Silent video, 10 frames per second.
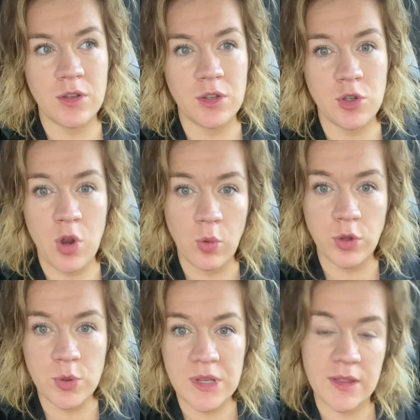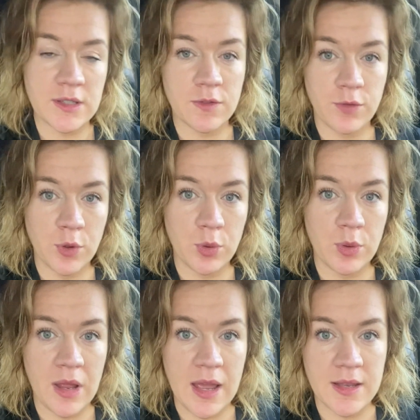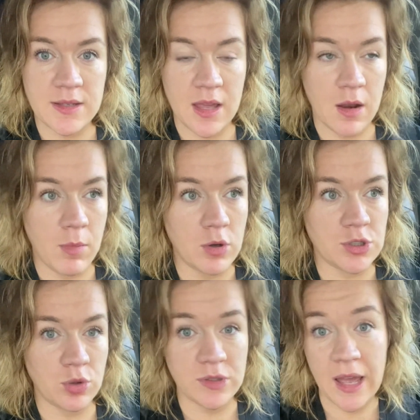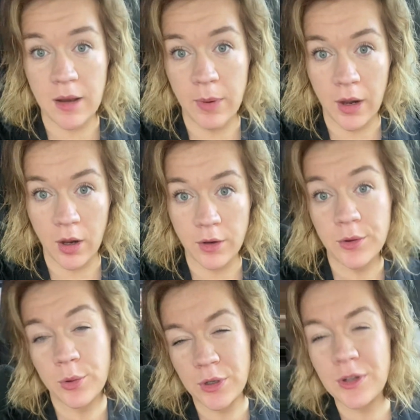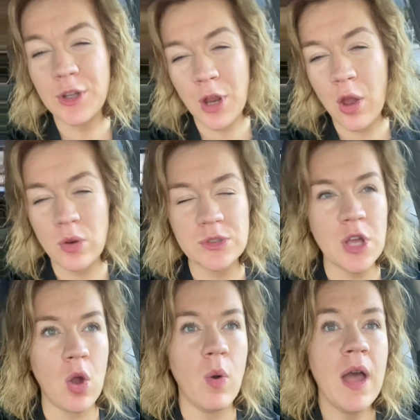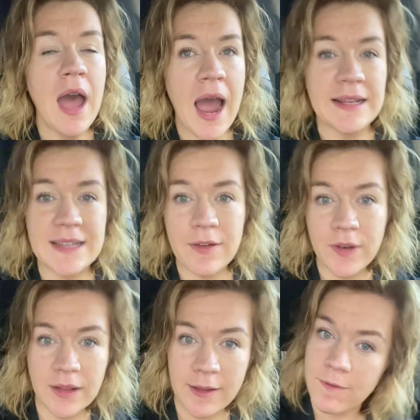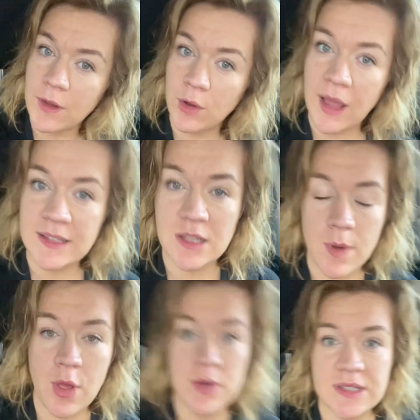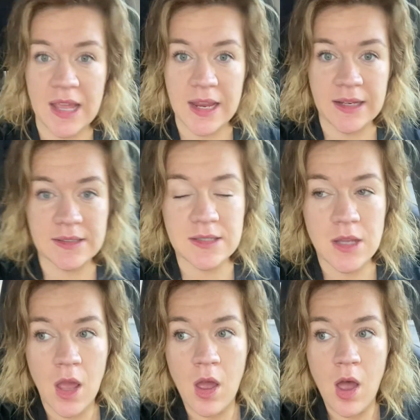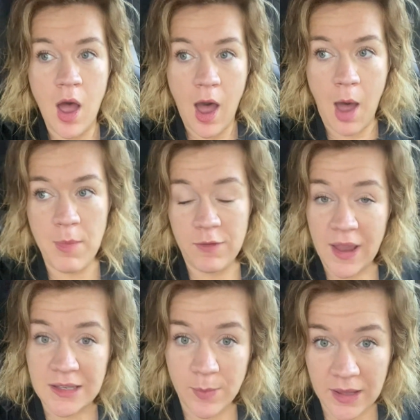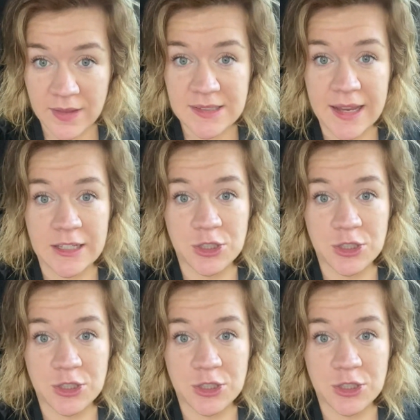using this food as an emotional teddy bear, or, so I definitely feel like some of those things affected me in the second